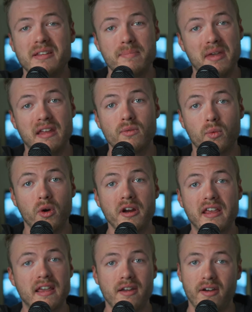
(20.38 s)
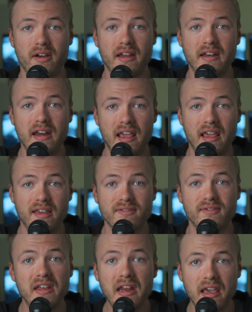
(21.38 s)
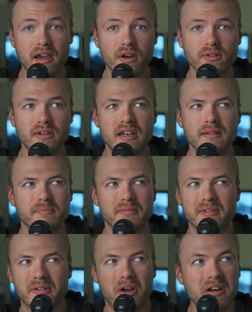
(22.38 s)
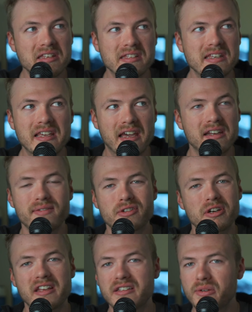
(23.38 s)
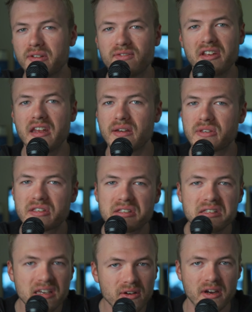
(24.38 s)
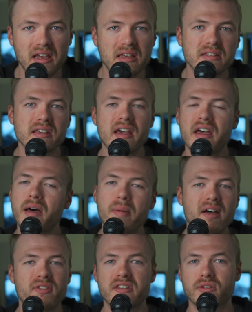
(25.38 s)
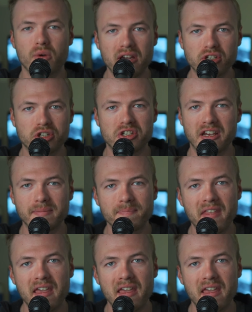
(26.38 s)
been working on a video, honestly kind of turning into a video series about this question.